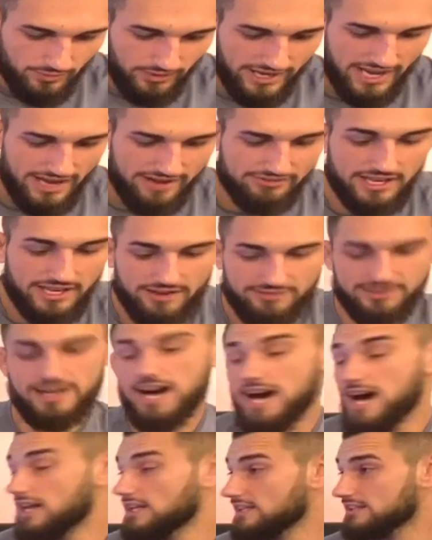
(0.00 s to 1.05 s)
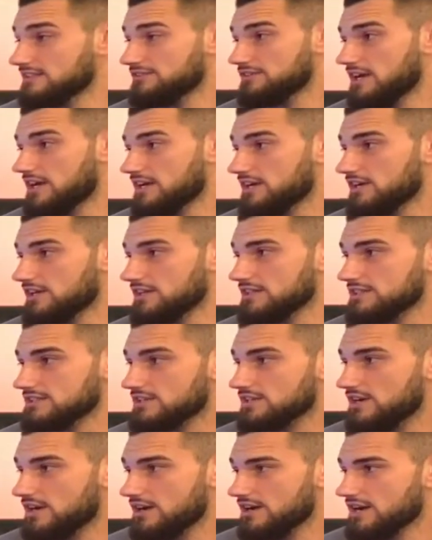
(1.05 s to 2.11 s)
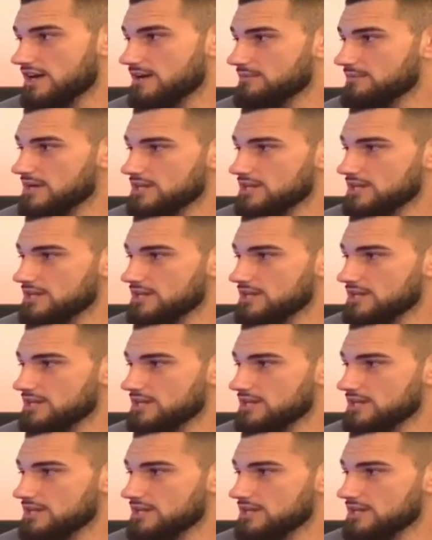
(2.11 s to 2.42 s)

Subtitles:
have Kevin Holland fighting on this card. I'm not